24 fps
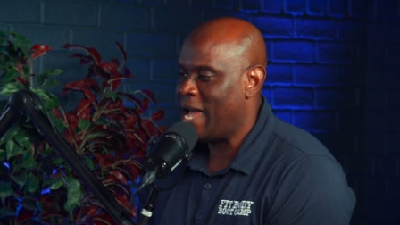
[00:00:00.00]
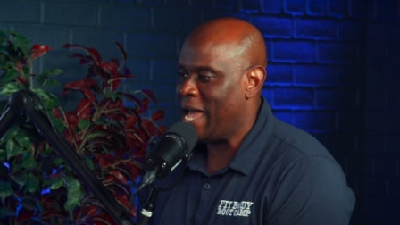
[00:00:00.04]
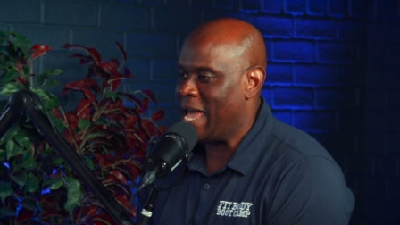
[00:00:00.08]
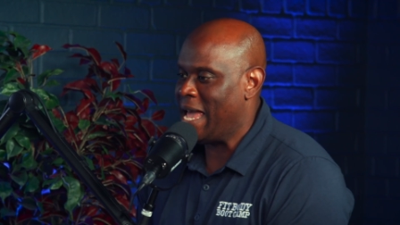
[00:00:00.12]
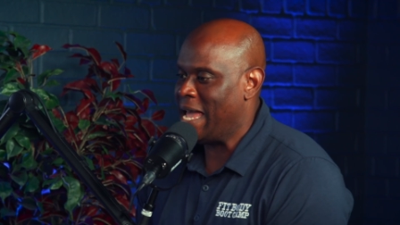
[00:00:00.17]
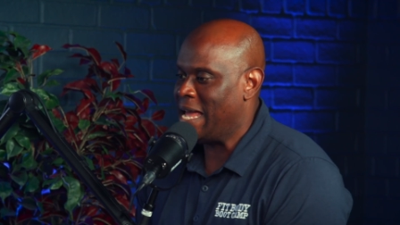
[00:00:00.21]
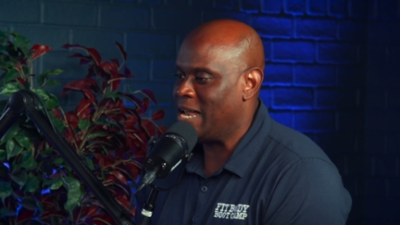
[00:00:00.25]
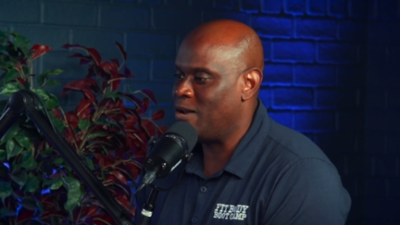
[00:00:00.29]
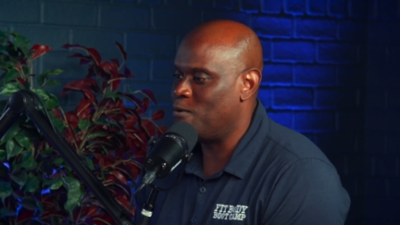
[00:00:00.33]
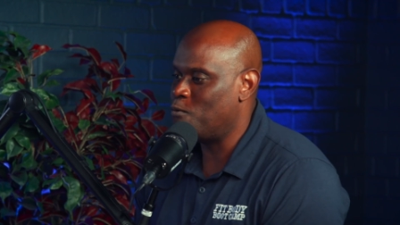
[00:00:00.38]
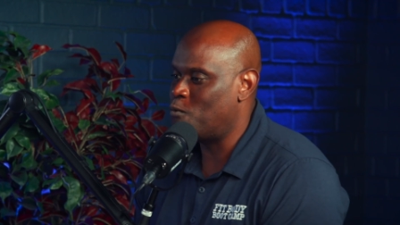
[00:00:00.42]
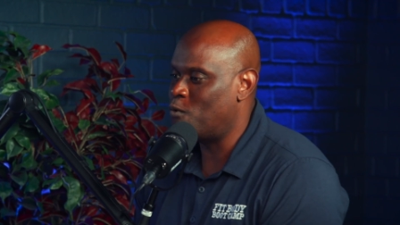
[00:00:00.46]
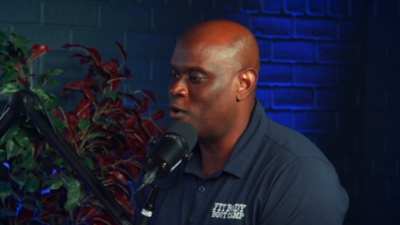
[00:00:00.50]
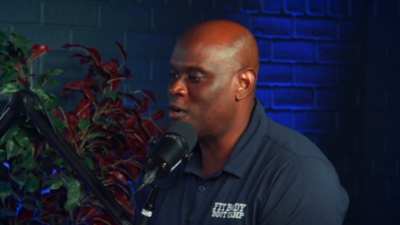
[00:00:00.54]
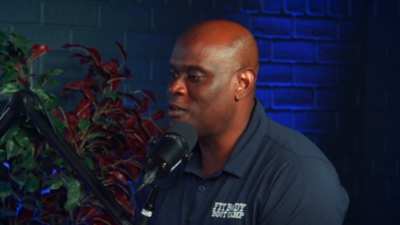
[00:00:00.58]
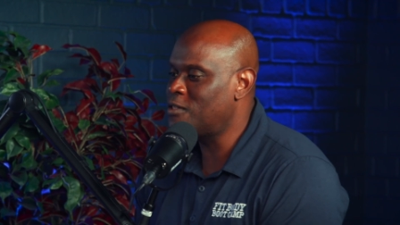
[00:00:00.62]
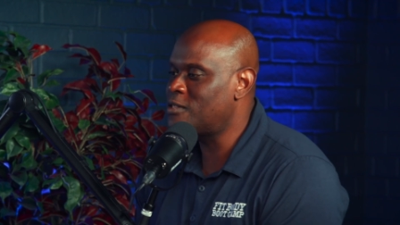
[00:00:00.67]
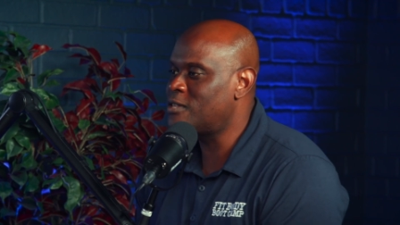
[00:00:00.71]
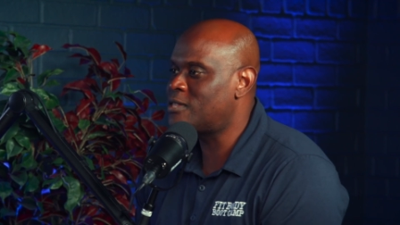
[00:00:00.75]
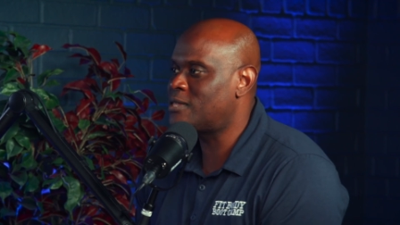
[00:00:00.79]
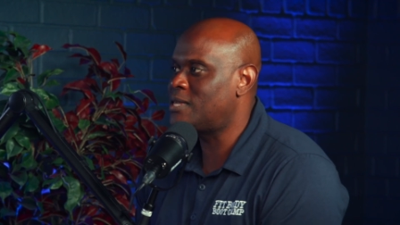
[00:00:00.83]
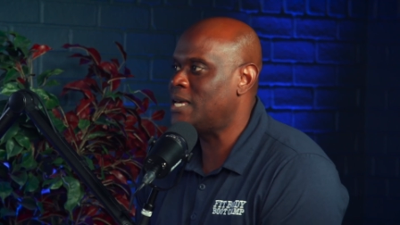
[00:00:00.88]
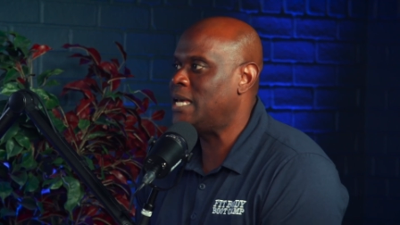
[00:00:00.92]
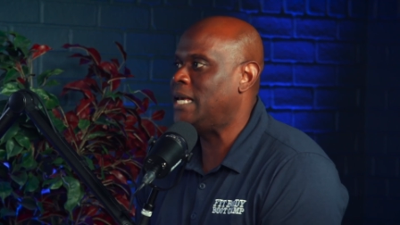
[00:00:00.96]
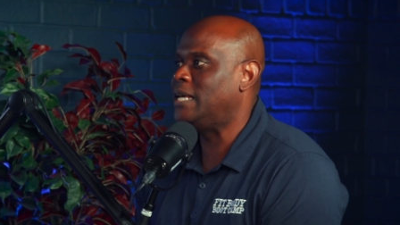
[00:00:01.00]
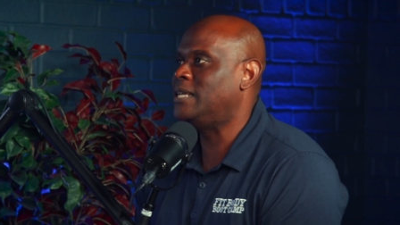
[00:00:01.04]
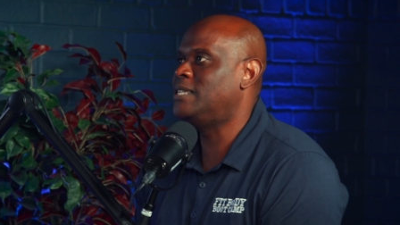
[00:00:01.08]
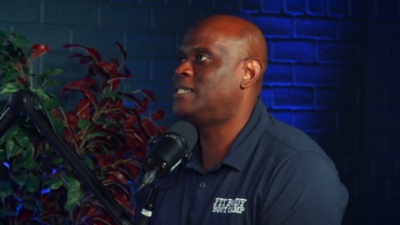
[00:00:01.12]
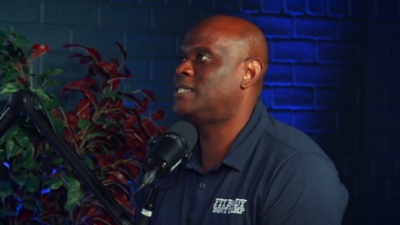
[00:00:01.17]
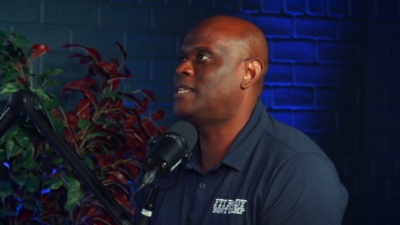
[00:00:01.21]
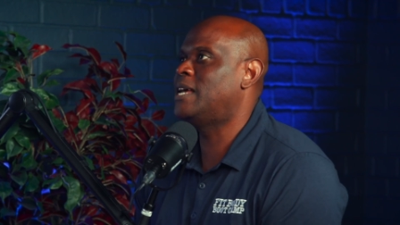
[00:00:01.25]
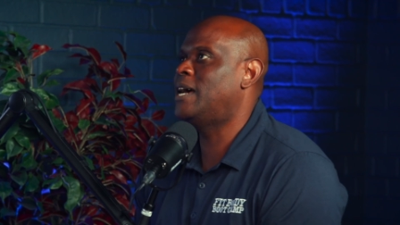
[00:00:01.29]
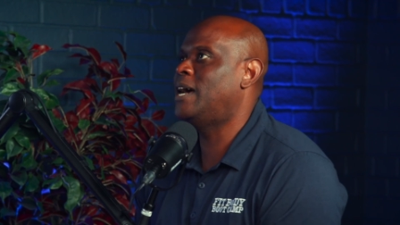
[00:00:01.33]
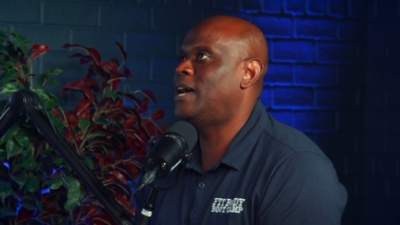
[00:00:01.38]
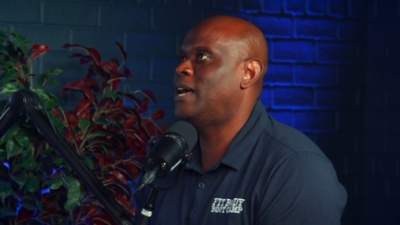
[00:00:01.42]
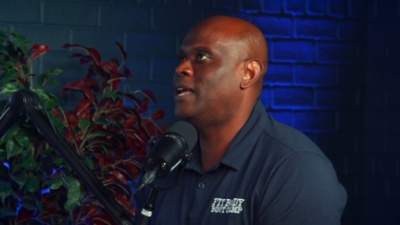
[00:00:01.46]
And one of the
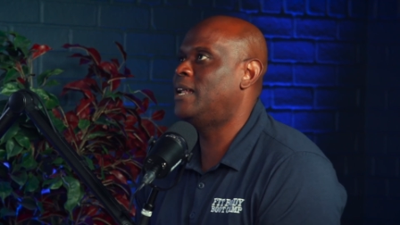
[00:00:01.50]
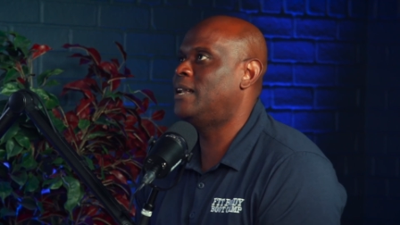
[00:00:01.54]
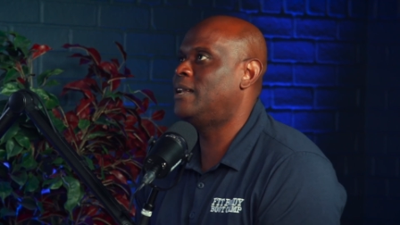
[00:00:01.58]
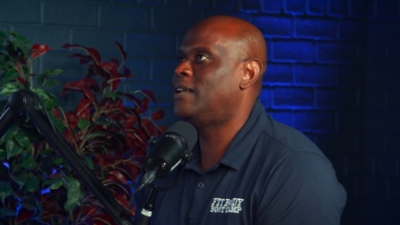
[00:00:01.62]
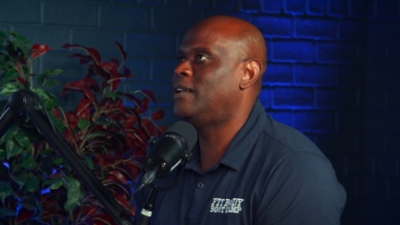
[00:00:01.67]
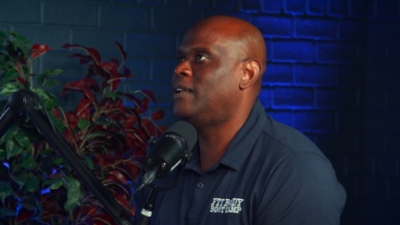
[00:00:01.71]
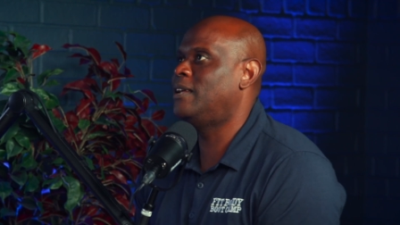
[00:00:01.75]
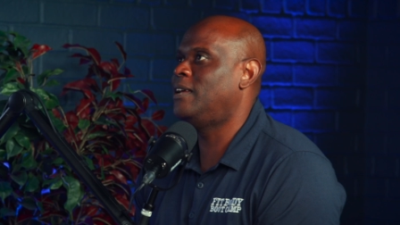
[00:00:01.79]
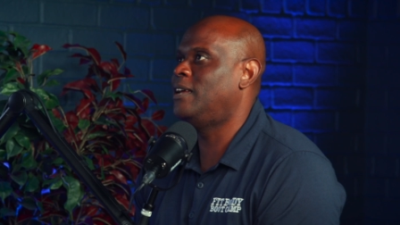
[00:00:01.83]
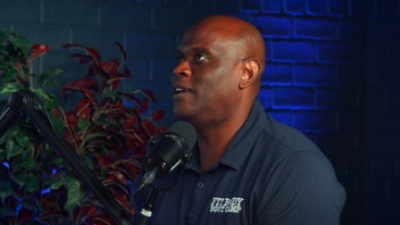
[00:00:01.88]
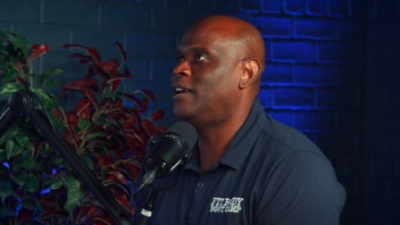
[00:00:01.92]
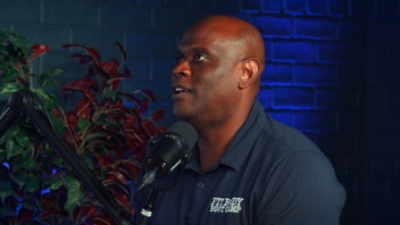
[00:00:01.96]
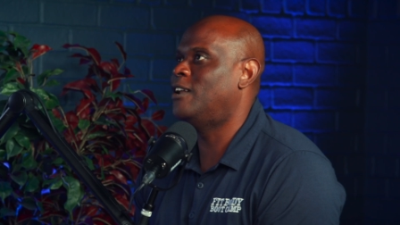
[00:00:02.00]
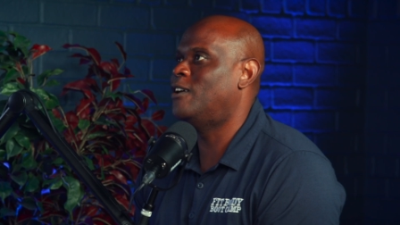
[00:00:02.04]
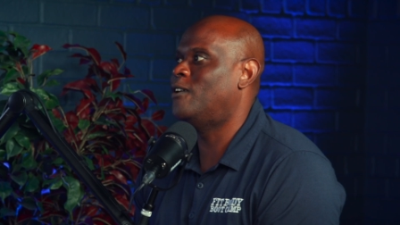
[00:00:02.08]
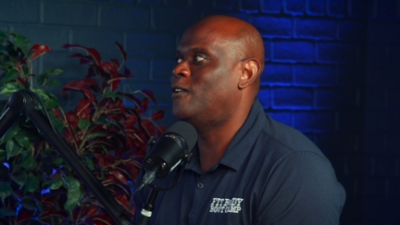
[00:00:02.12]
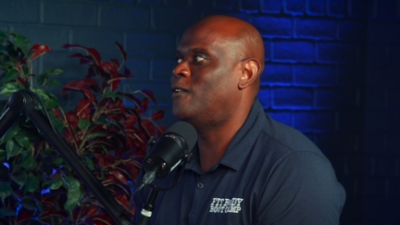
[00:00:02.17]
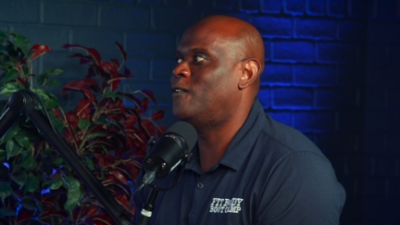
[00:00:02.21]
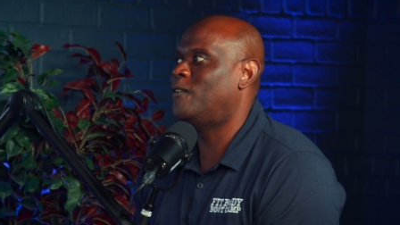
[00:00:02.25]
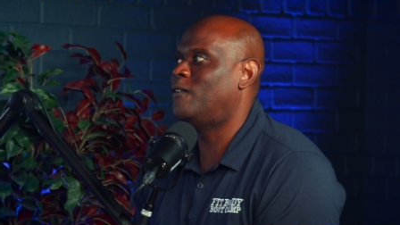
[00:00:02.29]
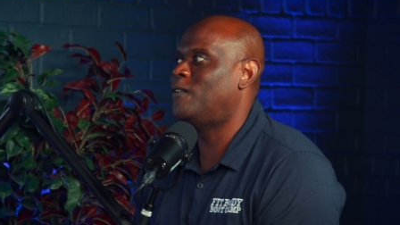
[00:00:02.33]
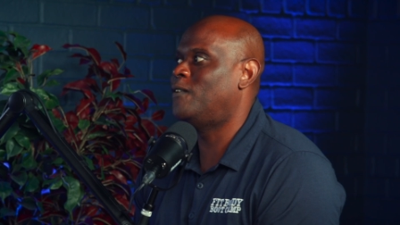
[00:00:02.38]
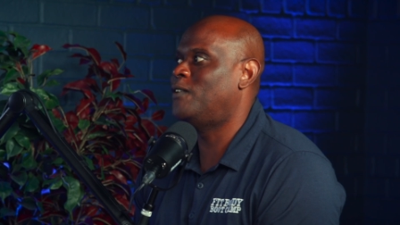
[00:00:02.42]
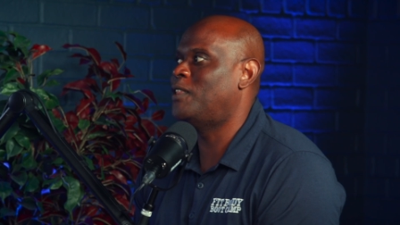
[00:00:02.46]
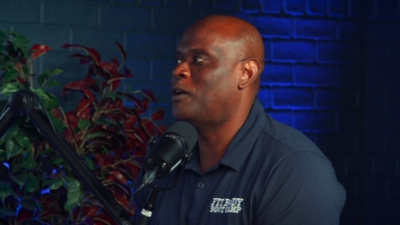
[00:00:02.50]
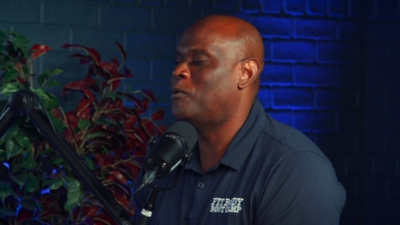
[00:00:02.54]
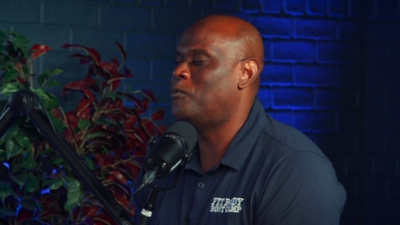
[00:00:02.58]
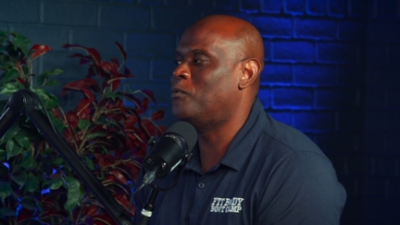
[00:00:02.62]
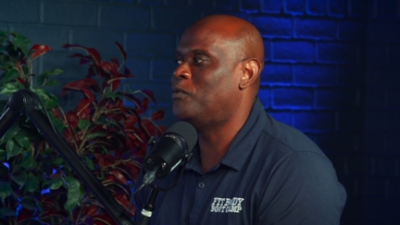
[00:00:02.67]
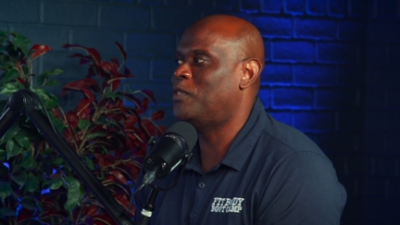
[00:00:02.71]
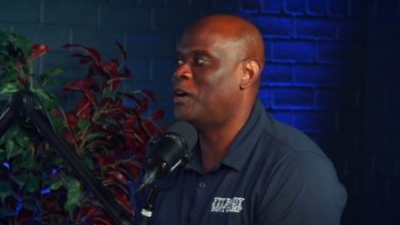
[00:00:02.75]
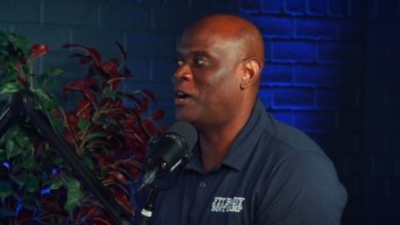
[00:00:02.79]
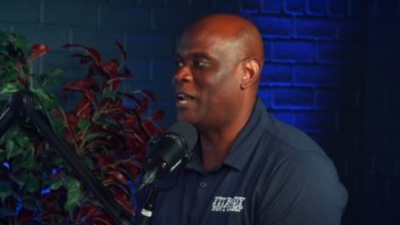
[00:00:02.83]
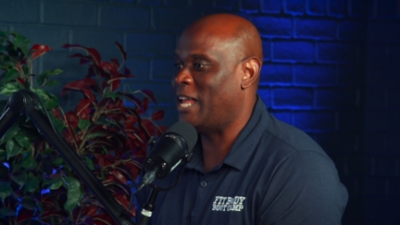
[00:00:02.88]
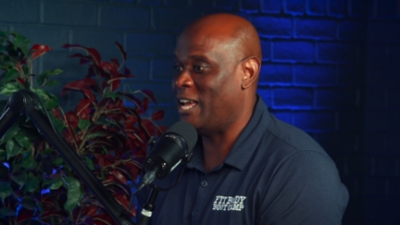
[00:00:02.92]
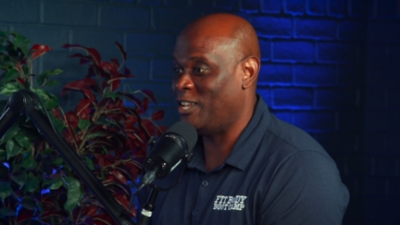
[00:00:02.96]
things that you know
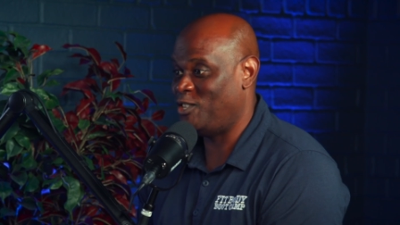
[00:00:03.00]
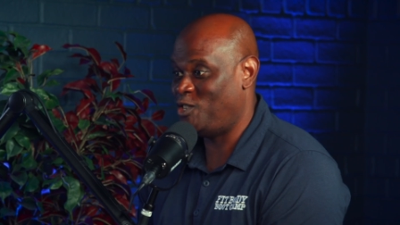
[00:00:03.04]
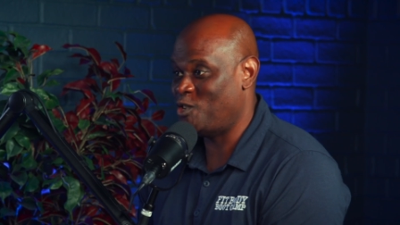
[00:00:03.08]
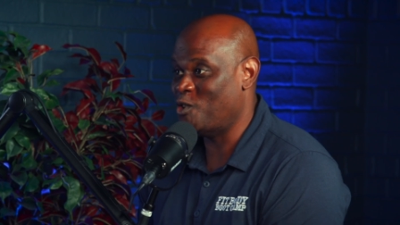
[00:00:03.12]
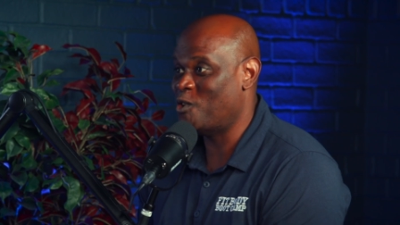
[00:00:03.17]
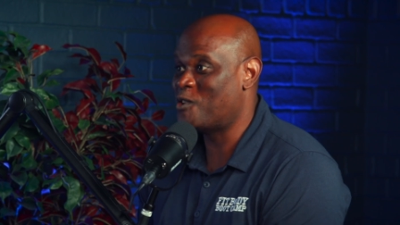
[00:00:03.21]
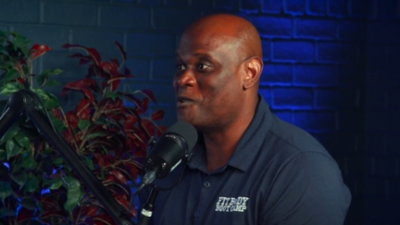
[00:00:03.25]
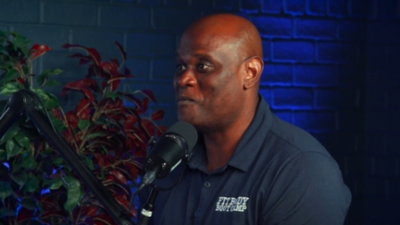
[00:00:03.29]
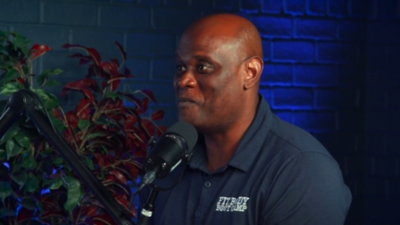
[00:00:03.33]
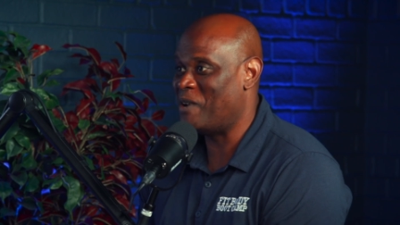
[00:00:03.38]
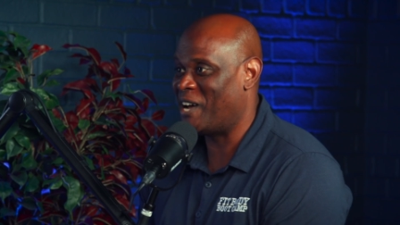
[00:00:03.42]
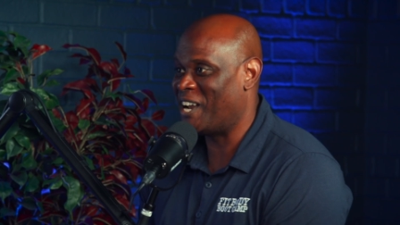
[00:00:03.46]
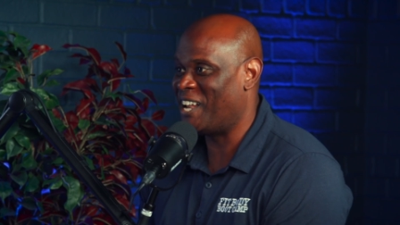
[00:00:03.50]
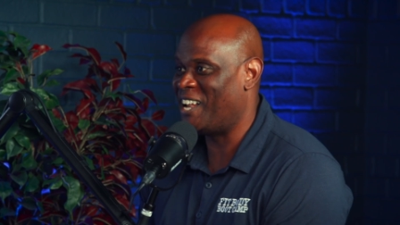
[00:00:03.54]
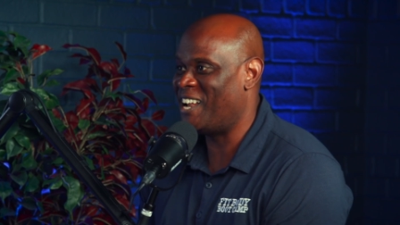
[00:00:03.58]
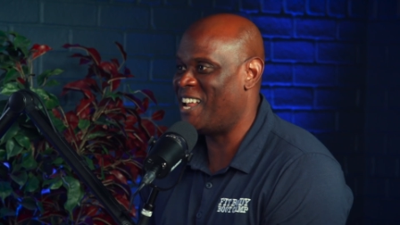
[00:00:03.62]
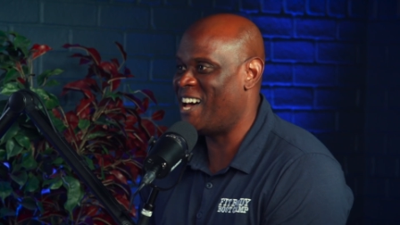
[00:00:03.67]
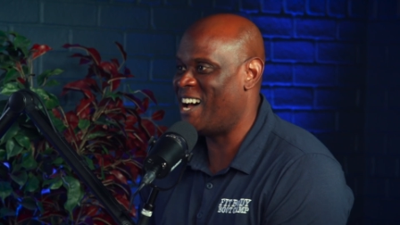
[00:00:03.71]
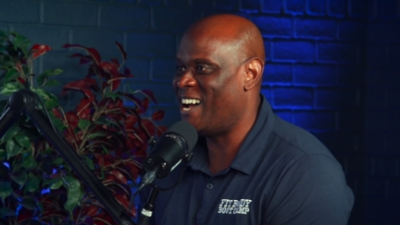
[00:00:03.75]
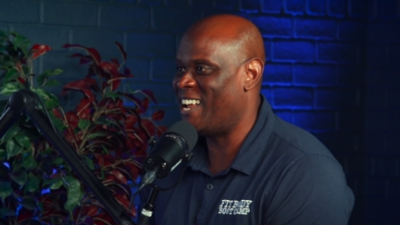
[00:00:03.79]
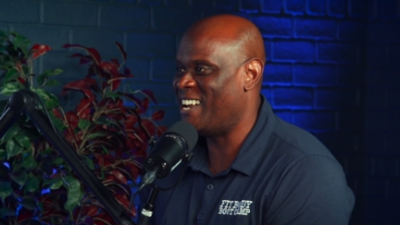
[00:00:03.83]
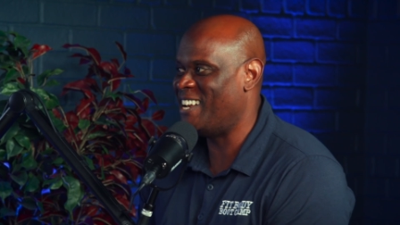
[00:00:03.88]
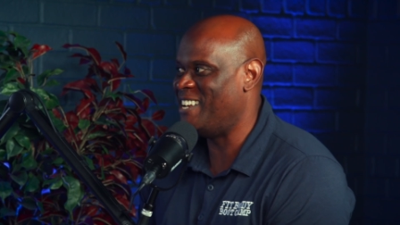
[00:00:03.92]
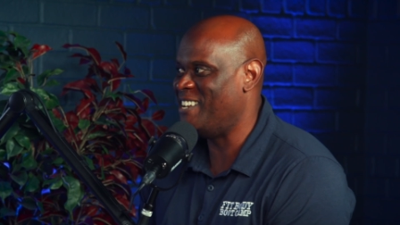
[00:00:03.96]
that, that I joke about a lot,